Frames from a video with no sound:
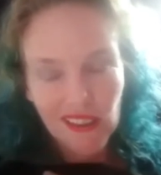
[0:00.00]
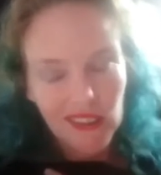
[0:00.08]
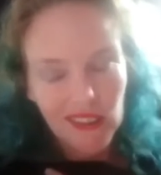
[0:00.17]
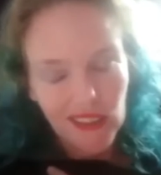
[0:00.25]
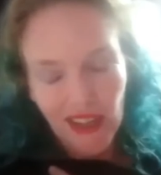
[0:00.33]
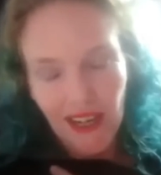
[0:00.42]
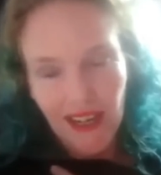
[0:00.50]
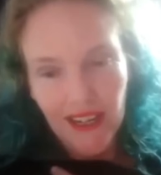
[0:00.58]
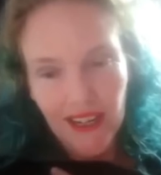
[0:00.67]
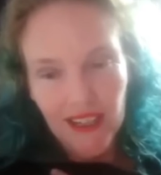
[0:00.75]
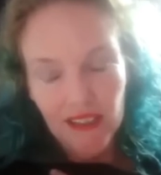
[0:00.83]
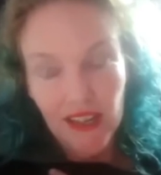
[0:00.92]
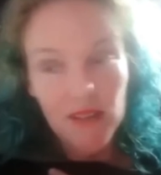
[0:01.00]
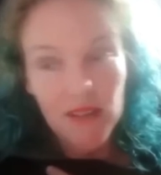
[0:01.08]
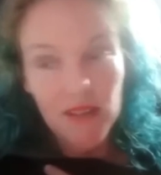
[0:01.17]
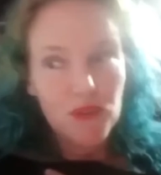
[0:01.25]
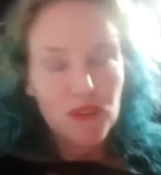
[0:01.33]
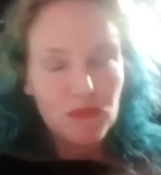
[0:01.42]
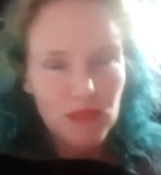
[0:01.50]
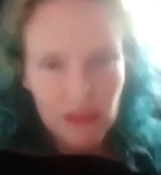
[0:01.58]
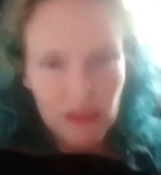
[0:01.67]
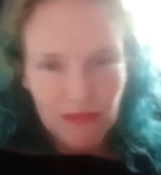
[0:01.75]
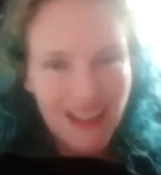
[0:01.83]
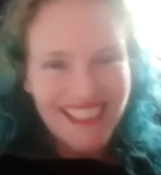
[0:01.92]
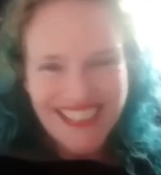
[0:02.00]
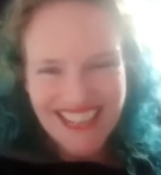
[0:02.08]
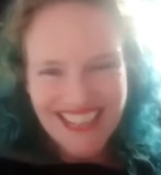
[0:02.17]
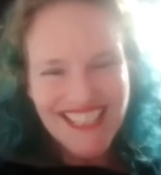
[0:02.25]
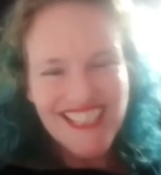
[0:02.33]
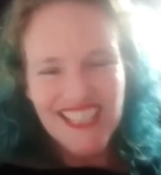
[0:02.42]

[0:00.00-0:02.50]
and I bought it with my dance teacher.